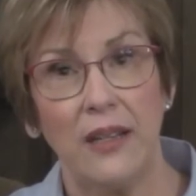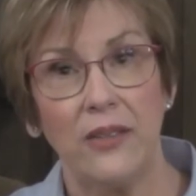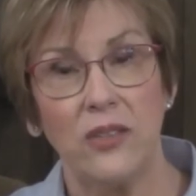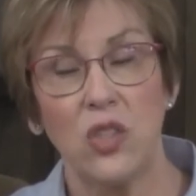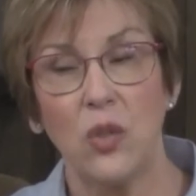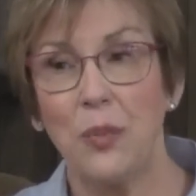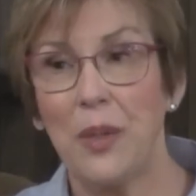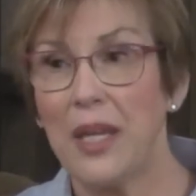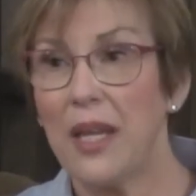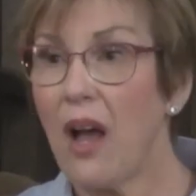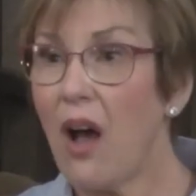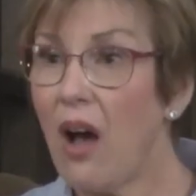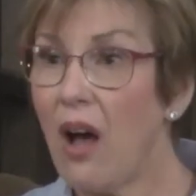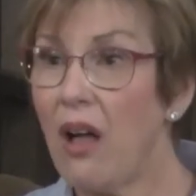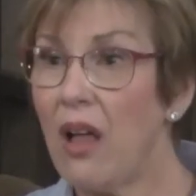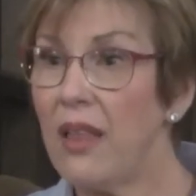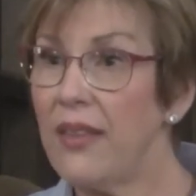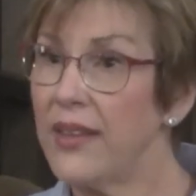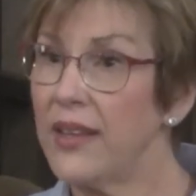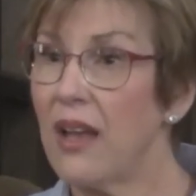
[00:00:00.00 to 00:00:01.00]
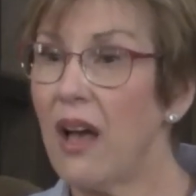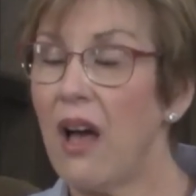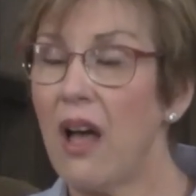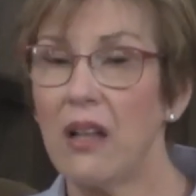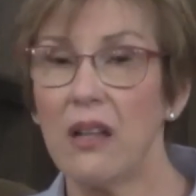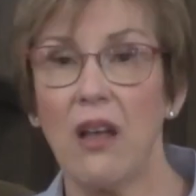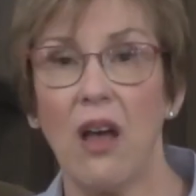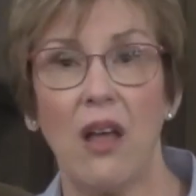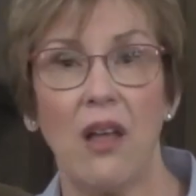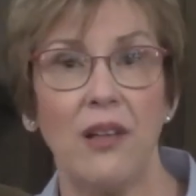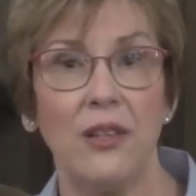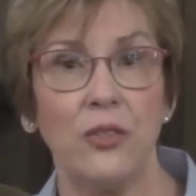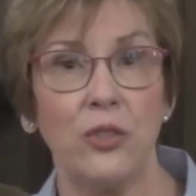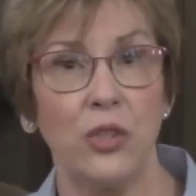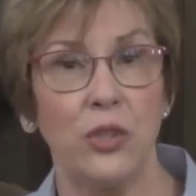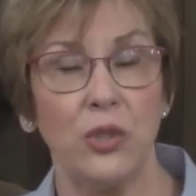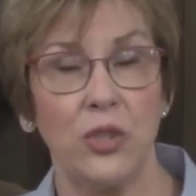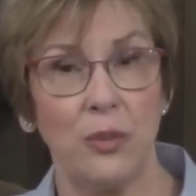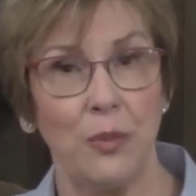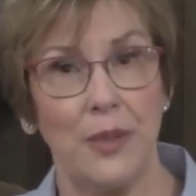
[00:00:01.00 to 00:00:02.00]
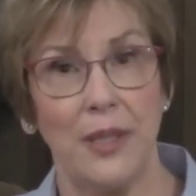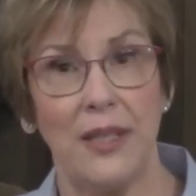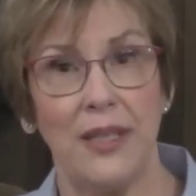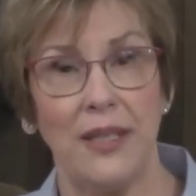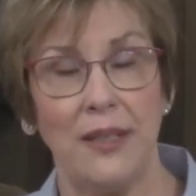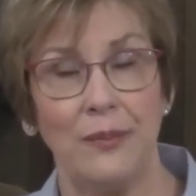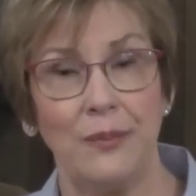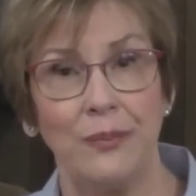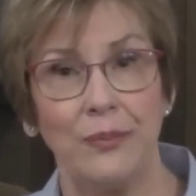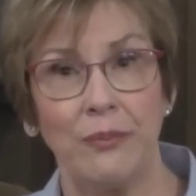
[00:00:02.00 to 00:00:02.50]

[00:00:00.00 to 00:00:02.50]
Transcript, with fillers: to be all that God calls you to be,